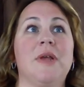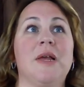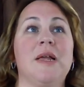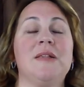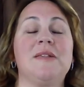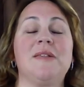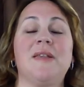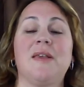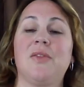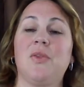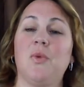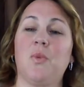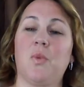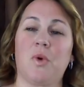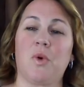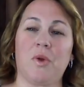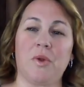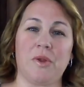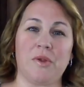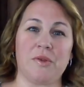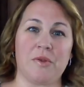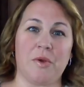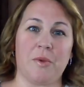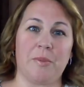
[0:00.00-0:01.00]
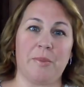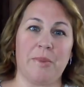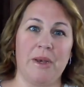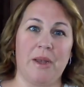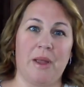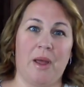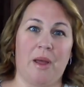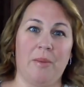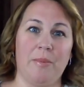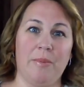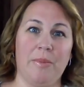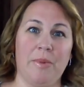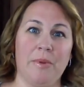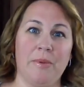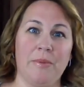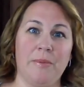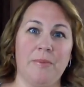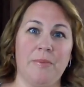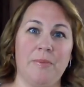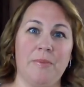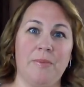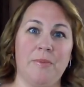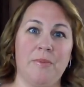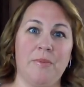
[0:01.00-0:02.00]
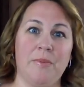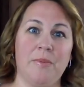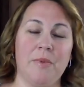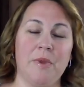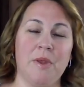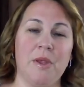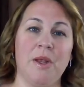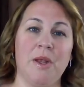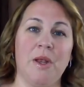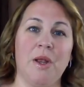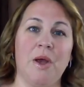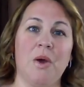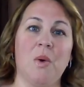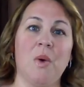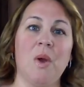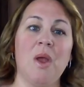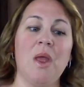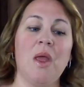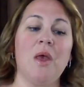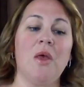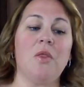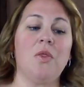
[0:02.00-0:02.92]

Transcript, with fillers: it's like the world has opened up. You know,